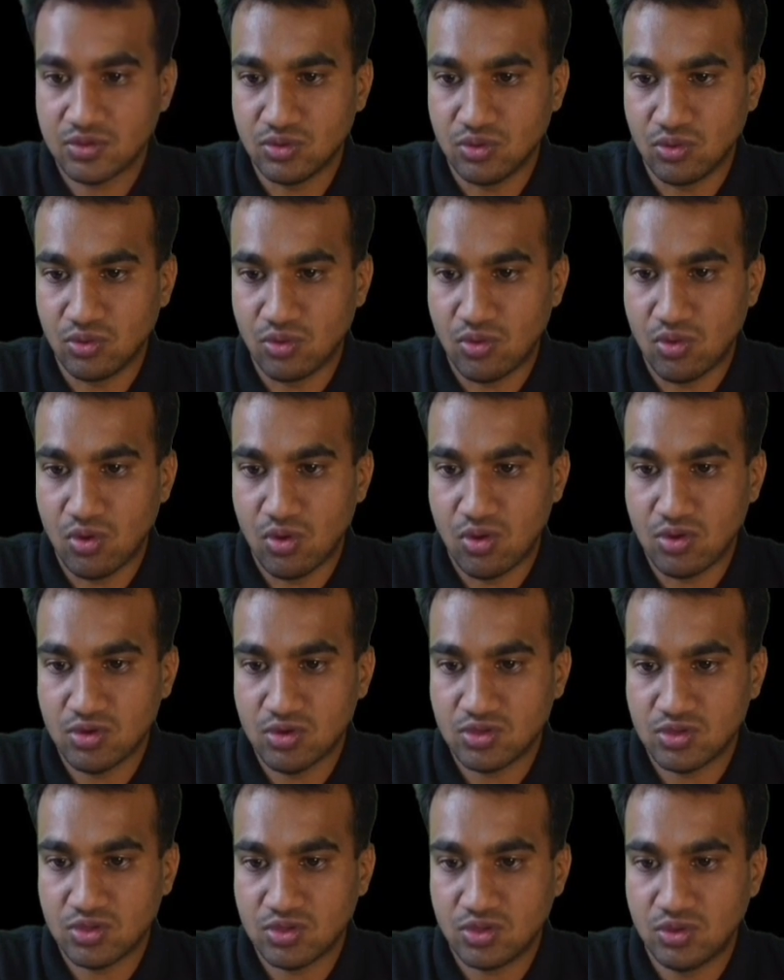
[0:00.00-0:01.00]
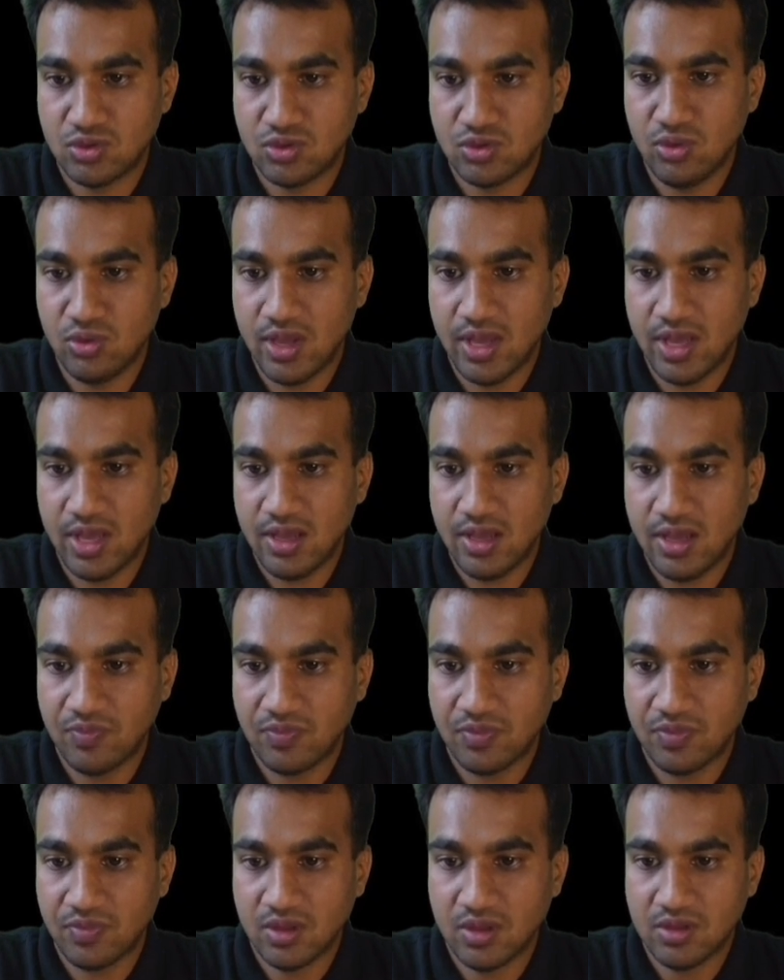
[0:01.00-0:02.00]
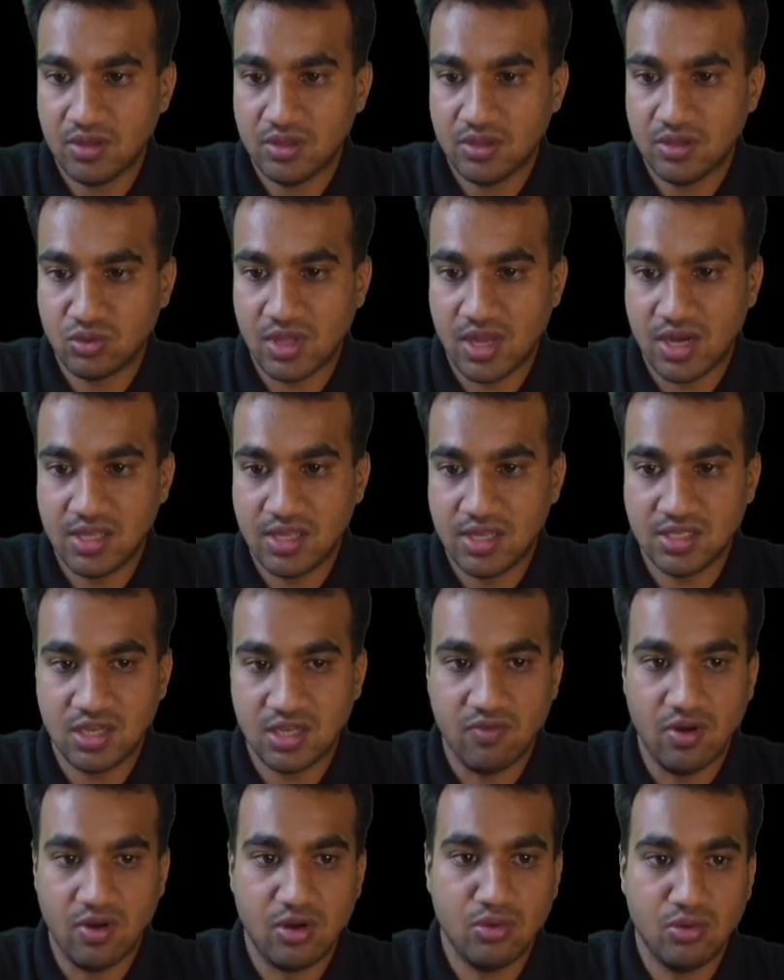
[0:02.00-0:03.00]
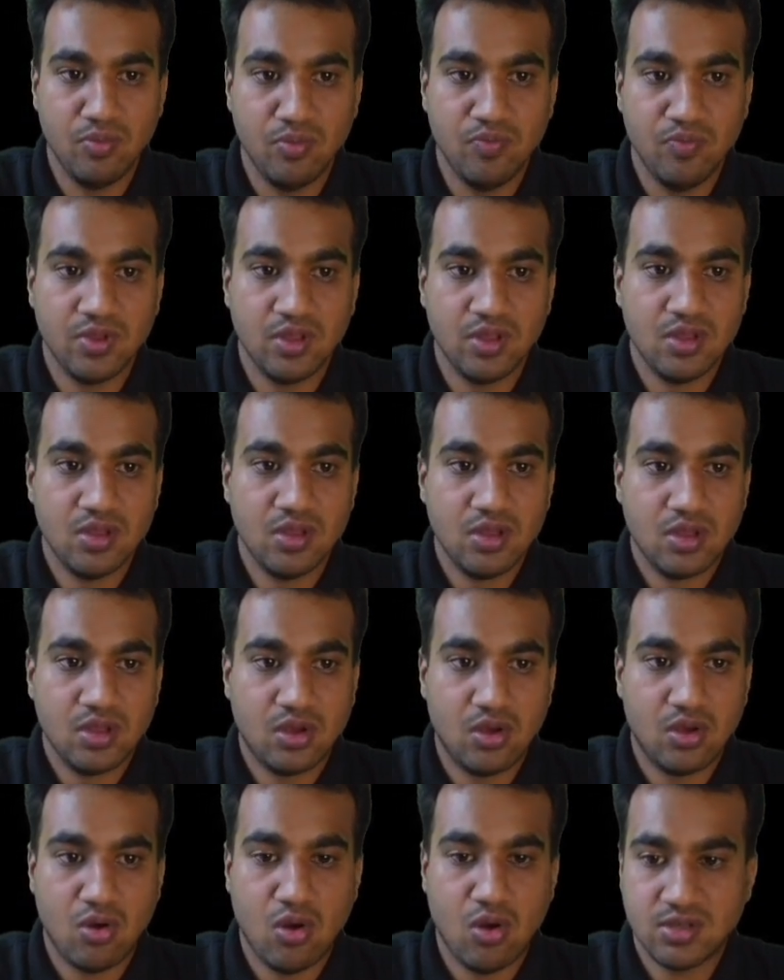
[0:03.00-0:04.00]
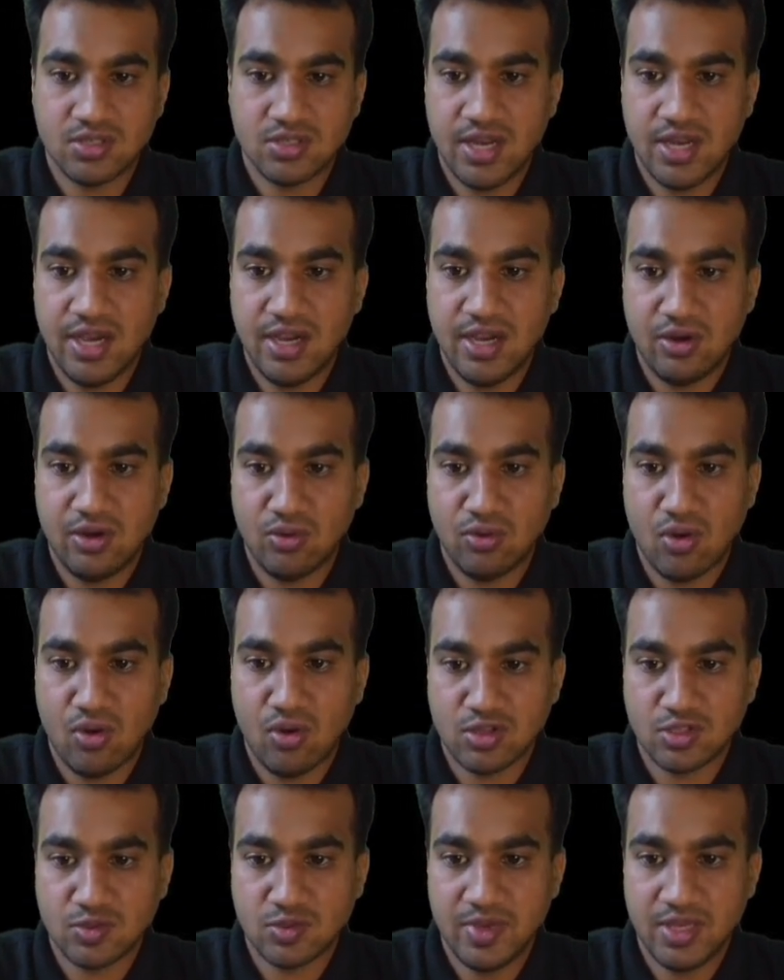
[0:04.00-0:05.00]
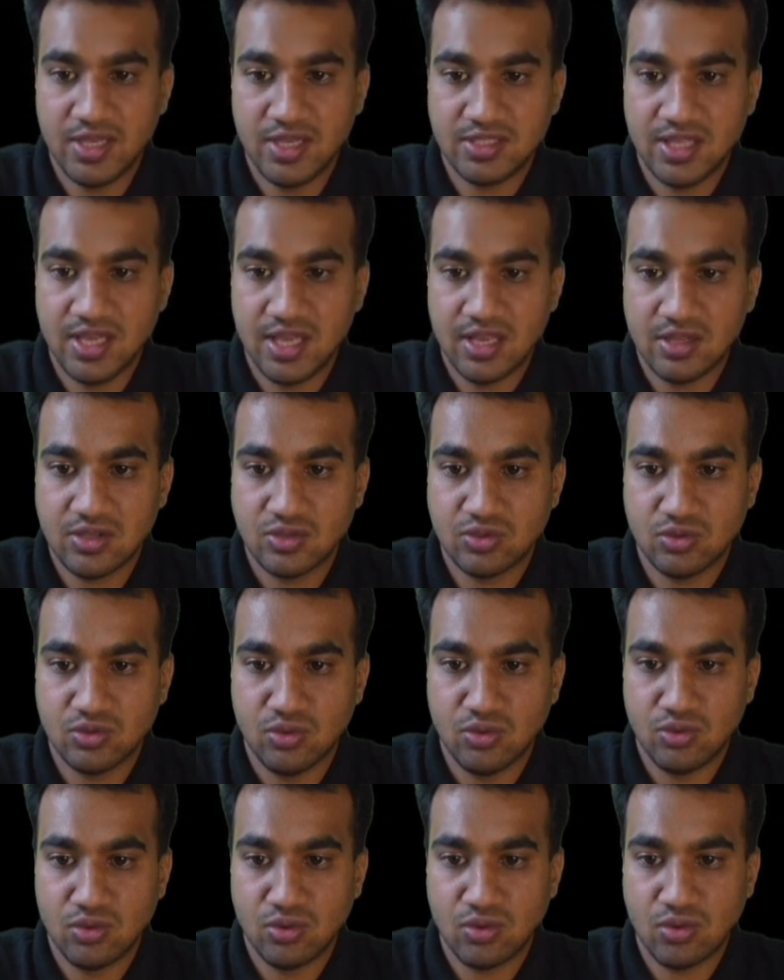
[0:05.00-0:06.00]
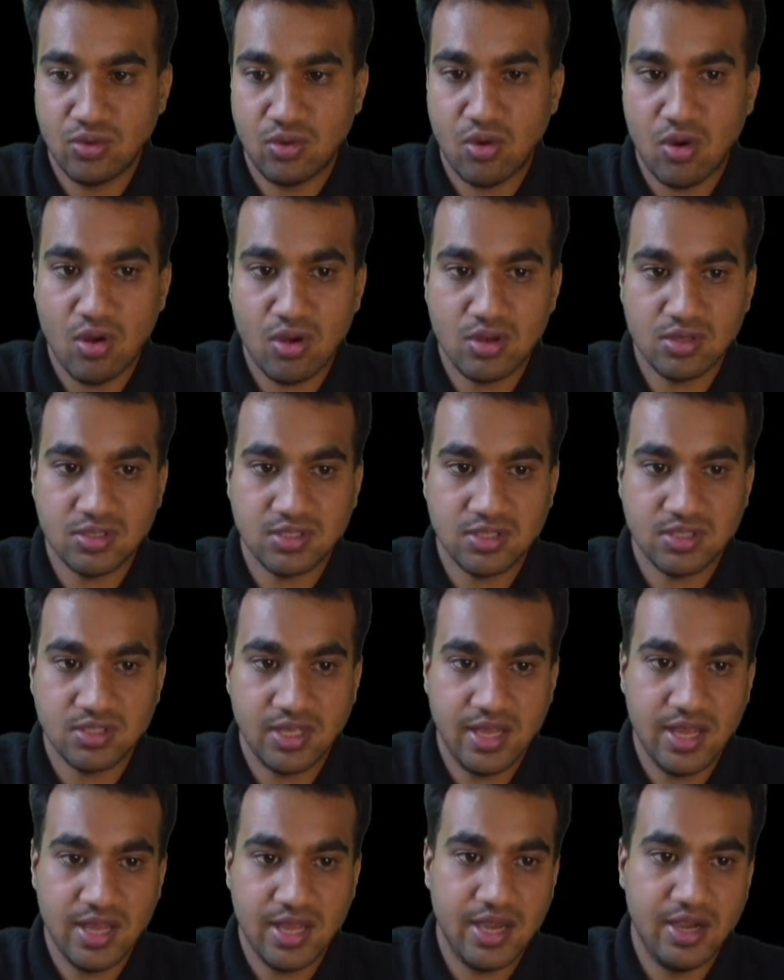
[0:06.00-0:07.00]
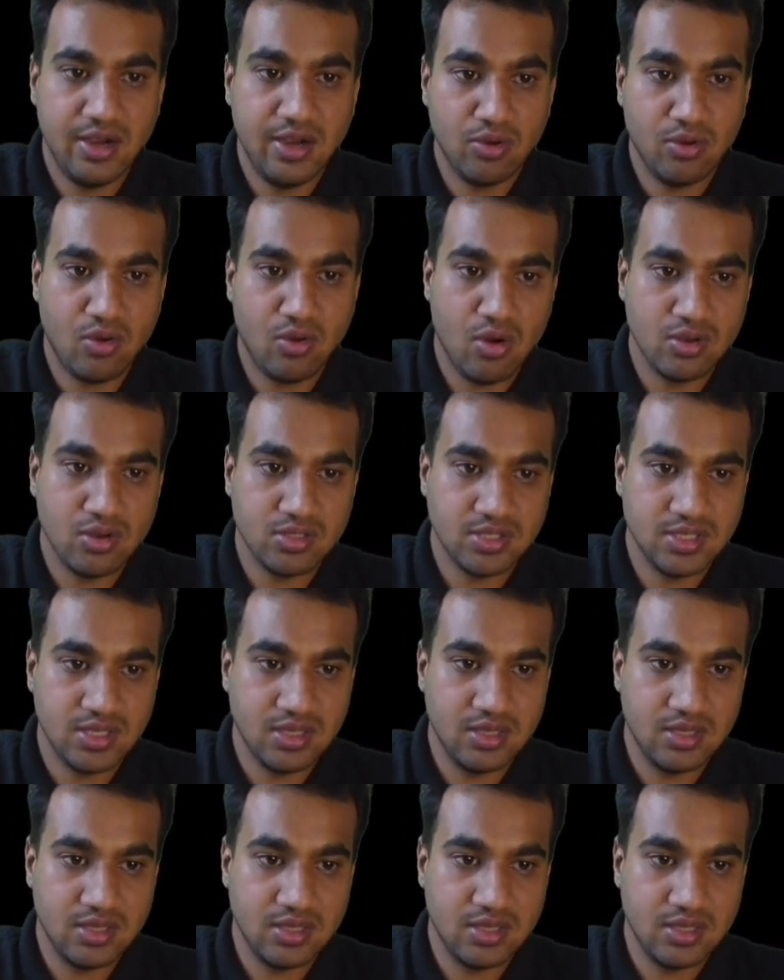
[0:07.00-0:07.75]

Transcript: So cos 2a. So that is equal to cos a into cos b is there. So cos a into cos